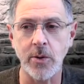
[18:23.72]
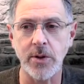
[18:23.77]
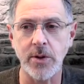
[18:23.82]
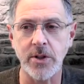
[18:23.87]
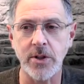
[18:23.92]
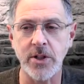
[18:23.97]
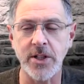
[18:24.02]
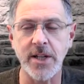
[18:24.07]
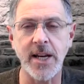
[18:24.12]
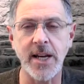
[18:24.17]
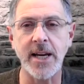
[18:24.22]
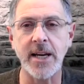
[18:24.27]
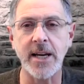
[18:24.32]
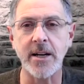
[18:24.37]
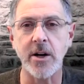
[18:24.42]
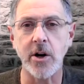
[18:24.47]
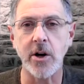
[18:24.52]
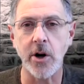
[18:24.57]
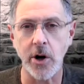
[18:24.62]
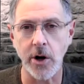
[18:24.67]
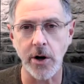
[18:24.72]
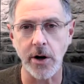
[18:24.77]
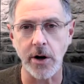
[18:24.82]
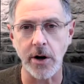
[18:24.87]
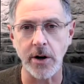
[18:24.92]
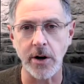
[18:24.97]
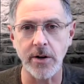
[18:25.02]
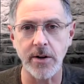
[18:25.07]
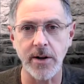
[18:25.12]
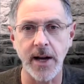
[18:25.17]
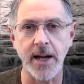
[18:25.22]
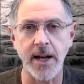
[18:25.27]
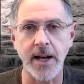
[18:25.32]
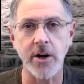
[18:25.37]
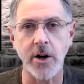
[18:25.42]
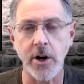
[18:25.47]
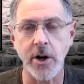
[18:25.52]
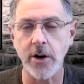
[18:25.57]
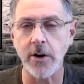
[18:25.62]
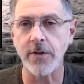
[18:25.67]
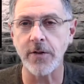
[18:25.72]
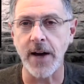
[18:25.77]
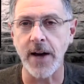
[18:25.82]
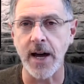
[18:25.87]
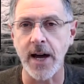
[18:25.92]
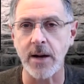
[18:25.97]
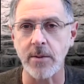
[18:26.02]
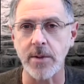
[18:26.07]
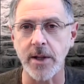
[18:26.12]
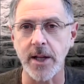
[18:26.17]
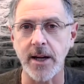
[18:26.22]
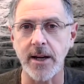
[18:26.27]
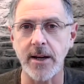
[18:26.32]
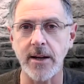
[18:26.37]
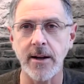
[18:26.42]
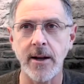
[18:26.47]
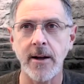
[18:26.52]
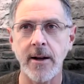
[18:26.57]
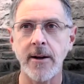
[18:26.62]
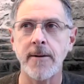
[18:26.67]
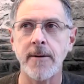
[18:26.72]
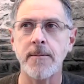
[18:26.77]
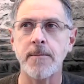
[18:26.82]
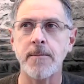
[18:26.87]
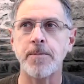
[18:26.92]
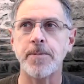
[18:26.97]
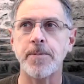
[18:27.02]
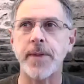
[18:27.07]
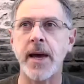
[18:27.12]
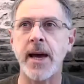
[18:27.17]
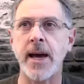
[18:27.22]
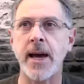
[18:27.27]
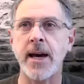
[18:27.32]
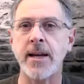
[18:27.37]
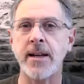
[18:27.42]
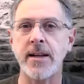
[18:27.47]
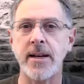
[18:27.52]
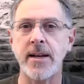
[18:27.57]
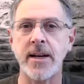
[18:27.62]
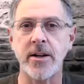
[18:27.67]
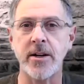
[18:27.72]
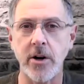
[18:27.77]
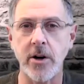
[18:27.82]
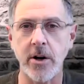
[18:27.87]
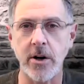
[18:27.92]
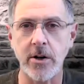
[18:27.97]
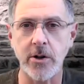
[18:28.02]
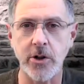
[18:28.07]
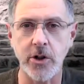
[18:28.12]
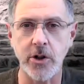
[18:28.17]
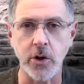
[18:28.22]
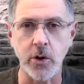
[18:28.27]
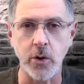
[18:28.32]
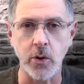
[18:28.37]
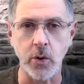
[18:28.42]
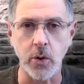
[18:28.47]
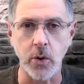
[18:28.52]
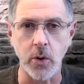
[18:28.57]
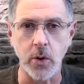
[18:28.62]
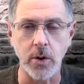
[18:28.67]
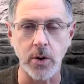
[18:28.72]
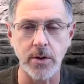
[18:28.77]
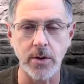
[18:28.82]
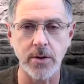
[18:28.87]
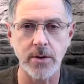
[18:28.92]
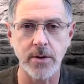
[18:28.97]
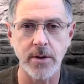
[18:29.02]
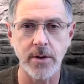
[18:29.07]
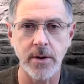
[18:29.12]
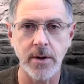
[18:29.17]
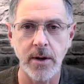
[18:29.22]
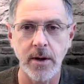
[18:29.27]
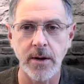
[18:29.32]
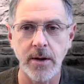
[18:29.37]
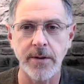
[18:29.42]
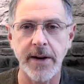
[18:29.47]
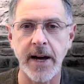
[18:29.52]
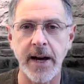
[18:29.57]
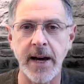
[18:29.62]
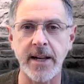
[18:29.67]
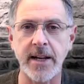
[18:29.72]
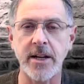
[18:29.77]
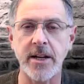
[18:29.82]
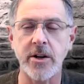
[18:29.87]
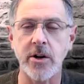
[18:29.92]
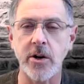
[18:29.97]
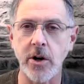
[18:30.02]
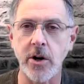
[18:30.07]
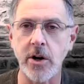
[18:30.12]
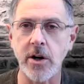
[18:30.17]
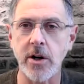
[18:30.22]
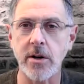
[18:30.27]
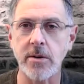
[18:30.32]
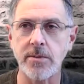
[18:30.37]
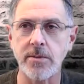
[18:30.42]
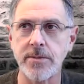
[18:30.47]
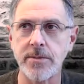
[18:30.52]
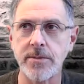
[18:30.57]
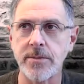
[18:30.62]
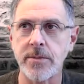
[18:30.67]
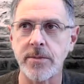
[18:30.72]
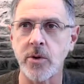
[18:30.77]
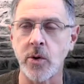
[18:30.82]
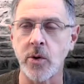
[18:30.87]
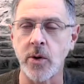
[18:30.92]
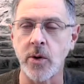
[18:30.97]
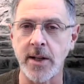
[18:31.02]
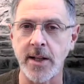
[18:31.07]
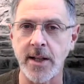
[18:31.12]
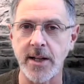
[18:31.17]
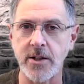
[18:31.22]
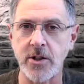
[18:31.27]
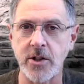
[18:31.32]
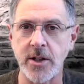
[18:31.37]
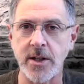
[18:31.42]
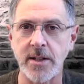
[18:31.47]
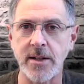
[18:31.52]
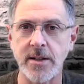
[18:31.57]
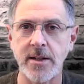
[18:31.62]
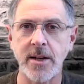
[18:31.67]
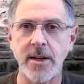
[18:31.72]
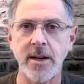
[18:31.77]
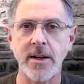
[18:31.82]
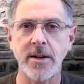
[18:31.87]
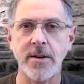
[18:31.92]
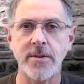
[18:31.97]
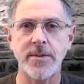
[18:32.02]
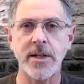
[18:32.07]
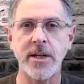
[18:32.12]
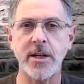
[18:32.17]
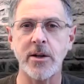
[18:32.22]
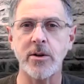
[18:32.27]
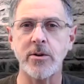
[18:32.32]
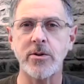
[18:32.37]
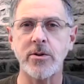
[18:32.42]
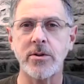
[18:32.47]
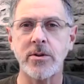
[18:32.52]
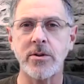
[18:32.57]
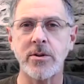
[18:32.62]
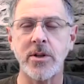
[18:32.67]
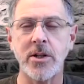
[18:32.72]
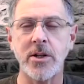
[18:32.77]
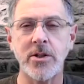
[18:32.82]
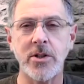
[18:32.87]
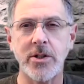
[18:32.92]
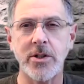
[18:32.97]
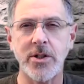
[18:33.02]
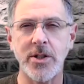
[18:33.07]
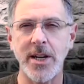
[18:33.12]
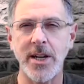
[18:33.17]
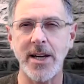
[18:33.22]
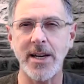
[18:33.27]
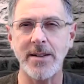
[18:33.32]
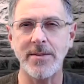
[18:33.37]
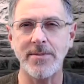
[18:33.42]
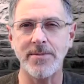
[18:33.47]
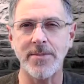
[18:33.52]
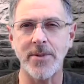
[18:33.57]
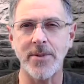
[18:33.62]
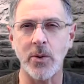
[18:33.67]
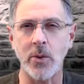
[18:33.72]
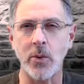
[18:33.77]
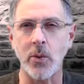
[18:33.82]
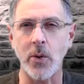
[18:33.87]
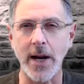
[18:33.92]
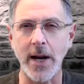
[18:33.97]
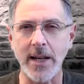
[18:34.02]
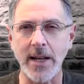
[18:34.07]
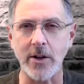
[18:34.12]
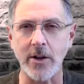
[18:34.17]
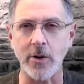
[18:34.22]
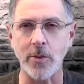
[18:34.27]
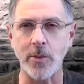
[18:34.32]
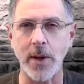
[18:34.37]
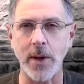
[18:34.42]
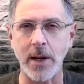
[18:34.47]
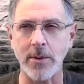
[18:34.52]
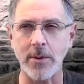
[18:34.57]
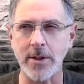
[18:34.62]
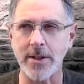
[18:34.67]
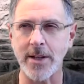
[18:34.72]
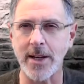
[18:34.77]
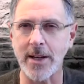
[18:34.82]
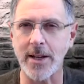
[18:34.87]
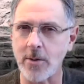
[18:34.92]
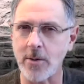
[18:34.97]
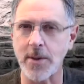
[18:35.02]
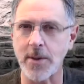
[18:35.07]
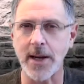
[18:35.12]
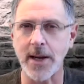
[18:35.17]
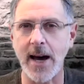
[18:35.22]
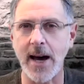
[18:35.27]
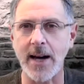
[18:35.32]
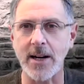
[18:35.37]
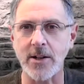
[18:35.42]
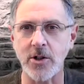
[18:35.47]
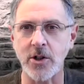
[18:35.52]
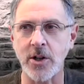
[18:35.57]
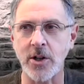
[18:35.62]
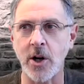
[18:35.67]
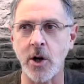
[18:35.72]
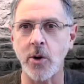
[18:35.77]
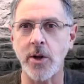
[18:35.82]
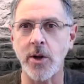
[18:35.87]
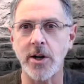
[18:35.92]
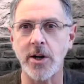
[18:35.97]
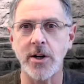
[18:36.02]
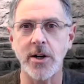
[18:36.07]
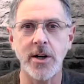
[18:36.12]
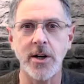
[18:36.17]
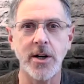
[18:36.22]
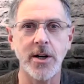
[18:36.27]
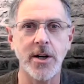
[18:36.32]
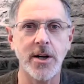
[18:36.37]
seeing her and her family and in her school and in her religion, to just see regular people, it's like, oh my gosh, they're,